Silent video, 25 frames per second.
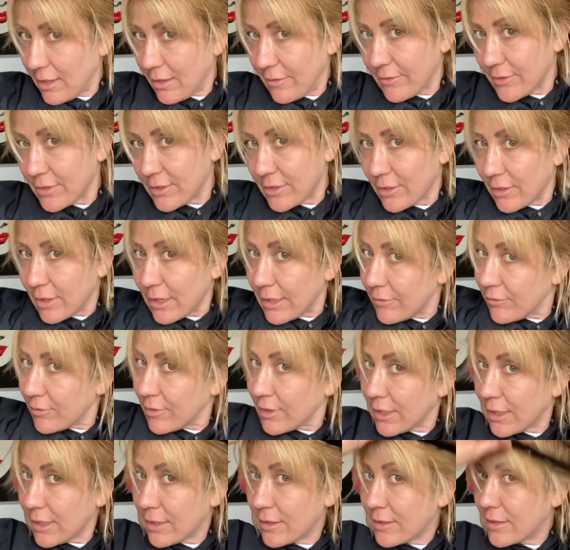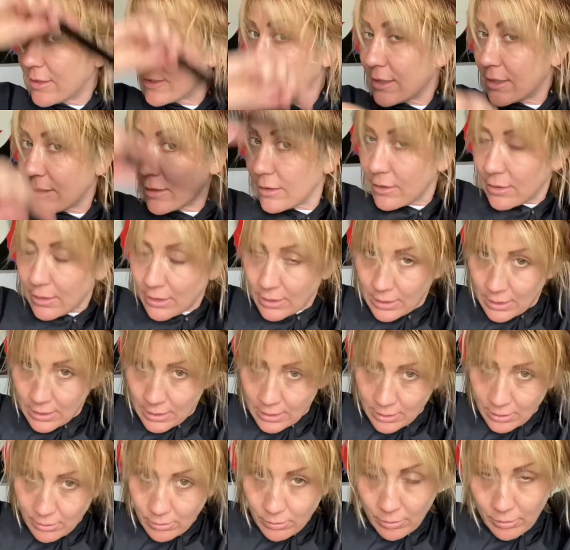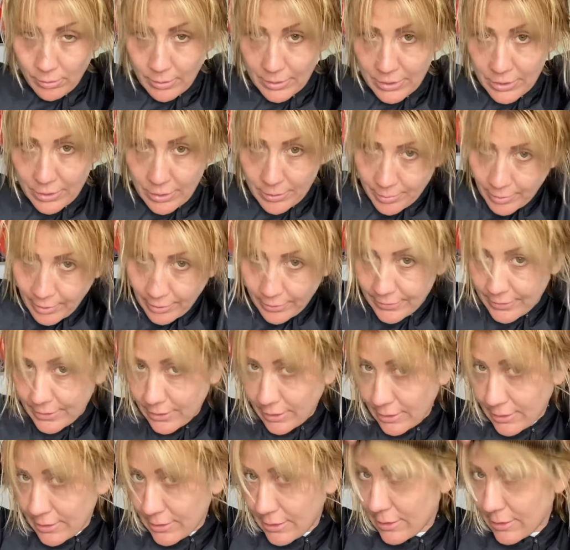side, really, because then we'll do it both sides.